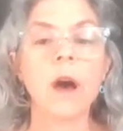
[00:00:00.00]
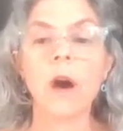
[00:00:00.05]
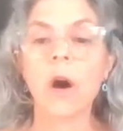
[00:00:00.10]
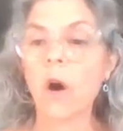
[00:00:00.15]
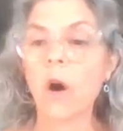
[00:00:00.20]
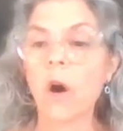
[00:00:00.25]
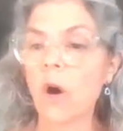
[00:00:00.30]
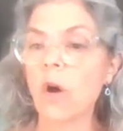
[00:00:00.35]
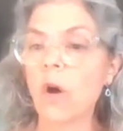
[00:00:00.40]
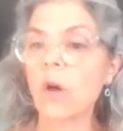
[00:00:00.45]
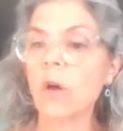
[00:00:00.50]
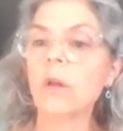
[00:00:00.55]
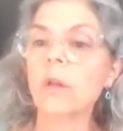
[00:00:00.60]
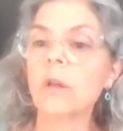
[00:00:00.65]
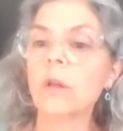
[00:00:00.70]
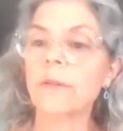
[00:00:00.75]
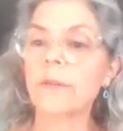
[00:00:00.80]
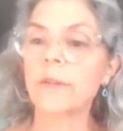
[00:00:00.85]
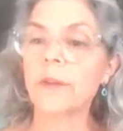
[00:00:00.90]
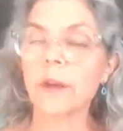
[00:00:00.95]

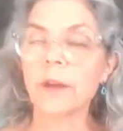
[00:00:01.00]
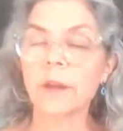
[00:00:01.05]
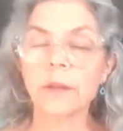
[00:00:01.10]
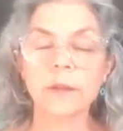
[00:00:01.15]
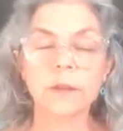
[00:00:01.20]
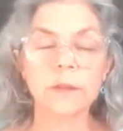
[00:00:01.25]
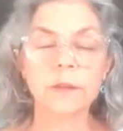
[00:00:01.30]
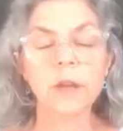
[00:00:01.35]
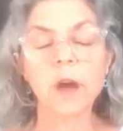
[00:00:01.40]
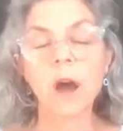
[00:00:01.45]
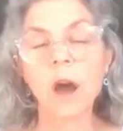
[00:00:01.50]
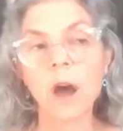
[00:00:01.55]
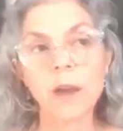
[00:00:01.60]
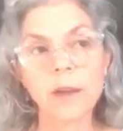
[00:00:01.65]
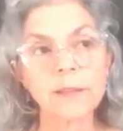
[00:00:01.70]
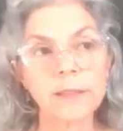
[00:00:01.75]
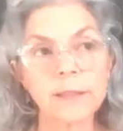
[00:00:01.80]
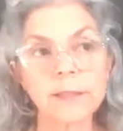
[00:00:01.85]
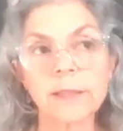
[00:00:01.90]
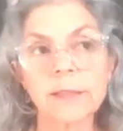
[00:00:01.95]
all the
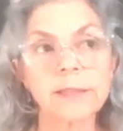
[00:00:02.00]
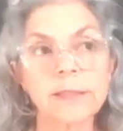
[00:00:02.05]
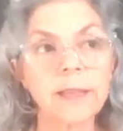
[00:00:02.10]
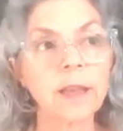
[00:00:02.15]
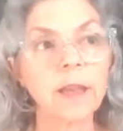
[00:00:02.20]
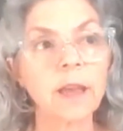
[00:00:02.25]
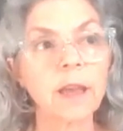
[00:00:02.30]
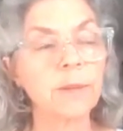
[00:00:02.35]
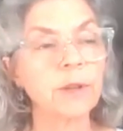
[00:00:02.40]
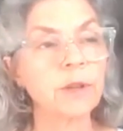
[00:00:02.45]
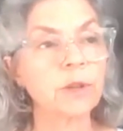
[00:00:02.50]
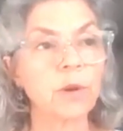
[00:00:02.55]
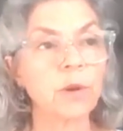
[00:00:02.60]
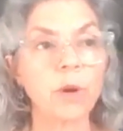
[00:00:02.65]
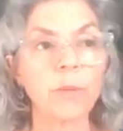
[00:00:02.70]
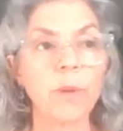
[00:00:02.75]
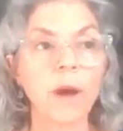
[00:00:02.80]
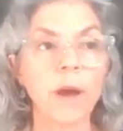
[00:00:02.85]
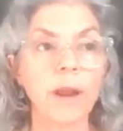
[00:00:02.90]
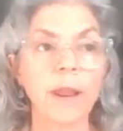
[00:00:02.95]
toxins that come into our
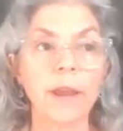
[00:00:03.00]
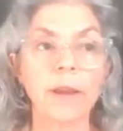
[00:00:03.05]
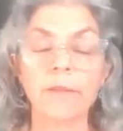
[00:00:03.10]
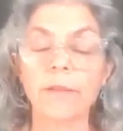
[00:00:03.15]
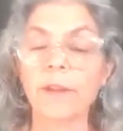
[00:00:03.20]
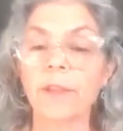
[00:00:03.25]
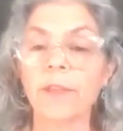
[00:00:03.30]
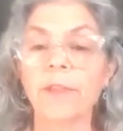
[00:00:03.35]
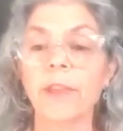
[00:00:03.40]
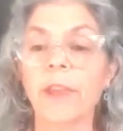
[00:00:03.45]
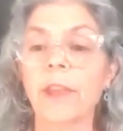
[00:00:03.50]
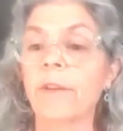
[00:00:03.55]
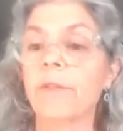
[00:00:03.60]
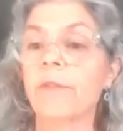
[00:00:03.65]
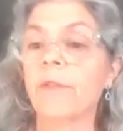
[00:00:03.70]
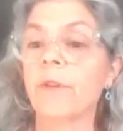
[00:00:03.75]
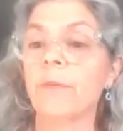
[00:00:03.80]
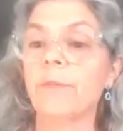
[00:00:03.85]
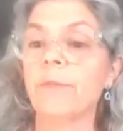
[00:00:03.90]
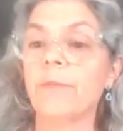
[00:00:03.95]
body, everything
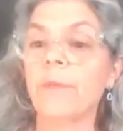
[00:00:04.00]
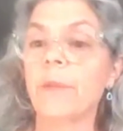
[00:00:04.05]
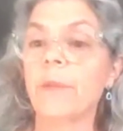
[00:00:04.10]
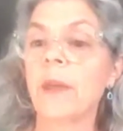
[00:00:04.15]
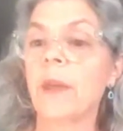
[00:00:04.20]
from